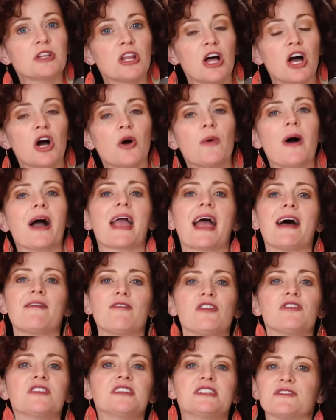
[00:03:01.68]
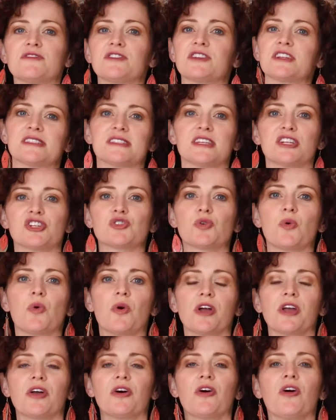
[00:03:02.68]
below, I have all the different essential
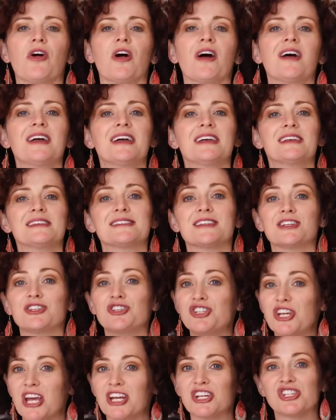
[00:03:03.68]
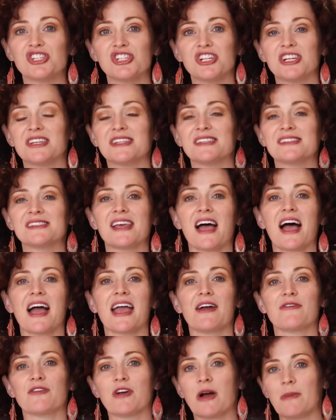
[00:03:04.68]
oil suggestions I
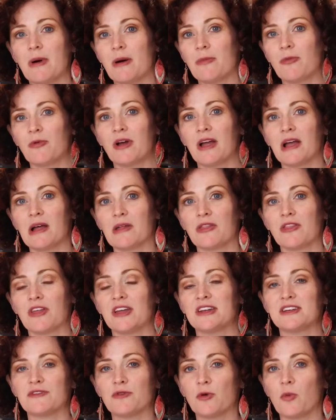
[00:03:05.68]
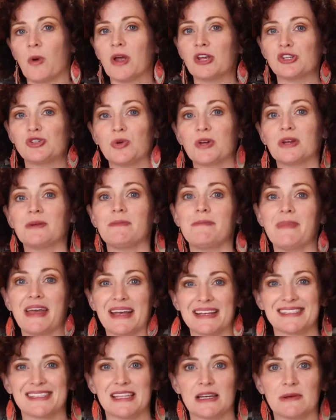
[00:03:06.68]
have come up with and different ways you can
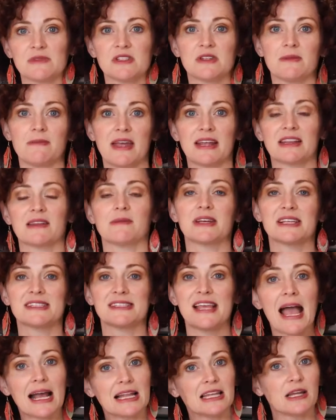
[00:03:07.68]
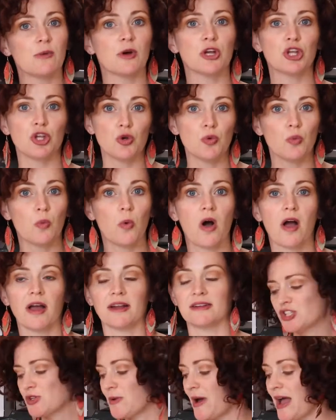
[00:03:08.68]
mix them to make them exactly what you
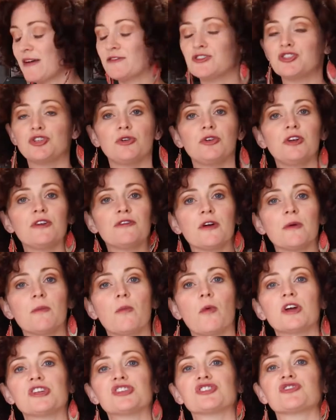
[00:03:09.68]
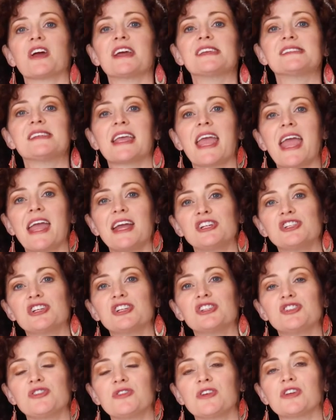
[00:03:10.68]
want. So I have two different moisturizing
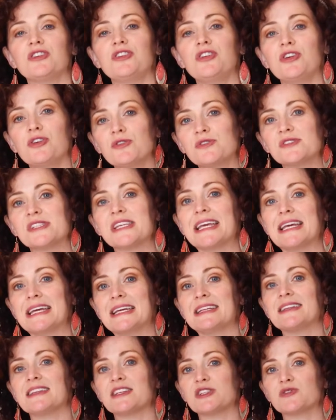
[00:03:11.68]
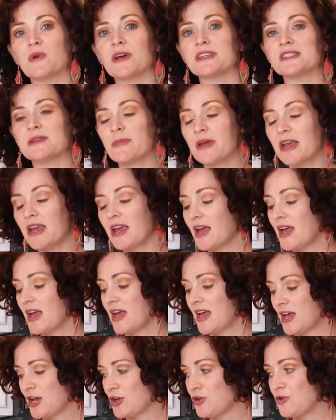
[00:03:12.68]
agents you could use in this recipe.
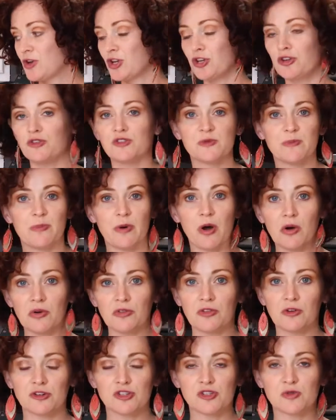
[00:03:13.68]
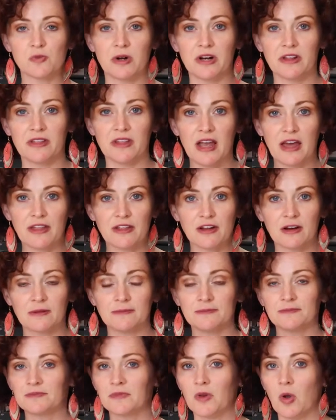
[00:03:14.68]
You could use both or just one or the
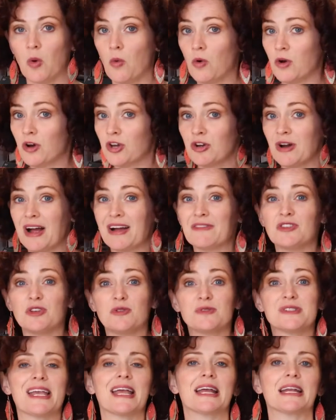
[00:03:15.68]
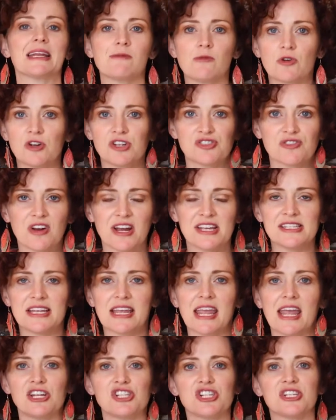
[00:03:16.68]
other, or you don't have to use any
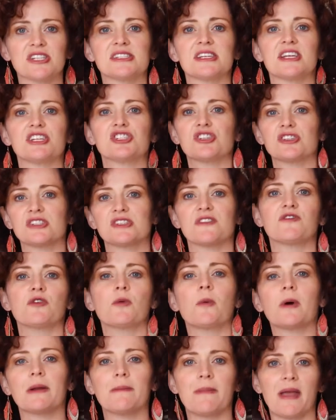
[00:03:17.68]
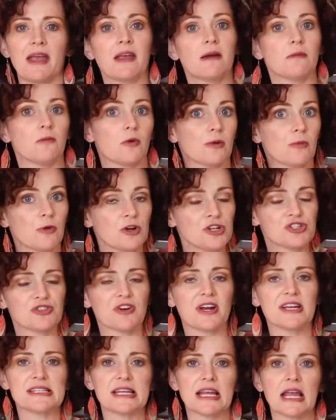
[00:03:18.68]
moisturizing agents. It's just if you want to make it more
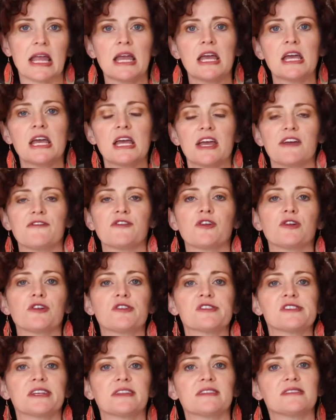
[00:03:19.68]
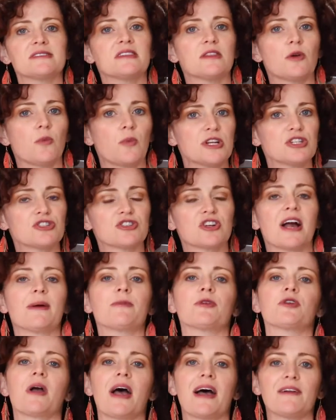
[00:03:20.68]
moisturizing. If you're using this in the
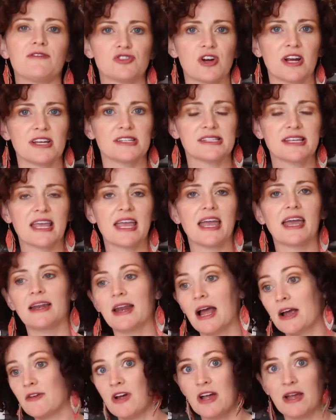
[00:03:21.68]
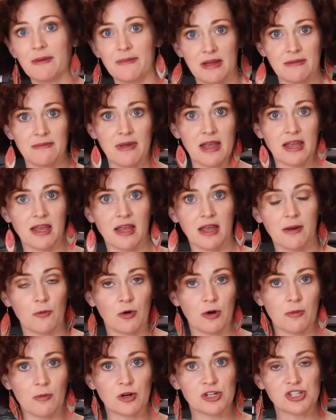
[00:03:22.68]
wintertime or you have dry skin, I recommend making it
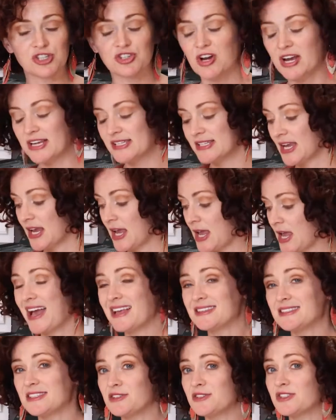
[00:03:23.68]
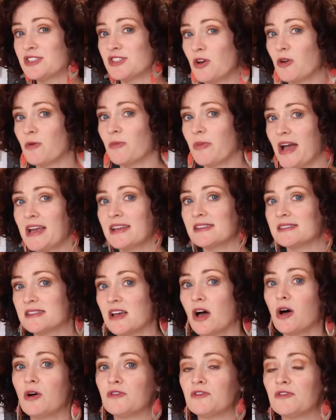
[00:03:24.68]
more moisturizing. Castile soap by
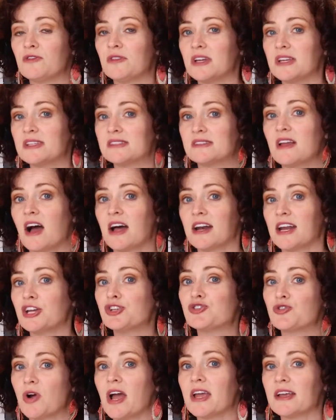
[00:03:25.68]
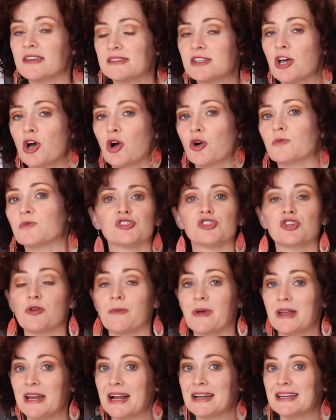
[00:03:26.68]
itself is not a drying soap, so
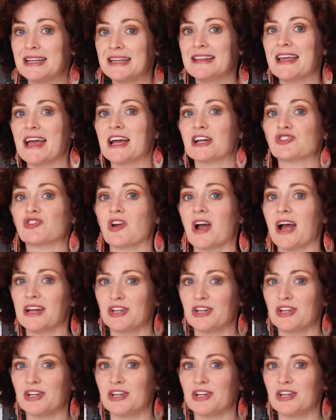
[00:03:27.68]
you may not need the extra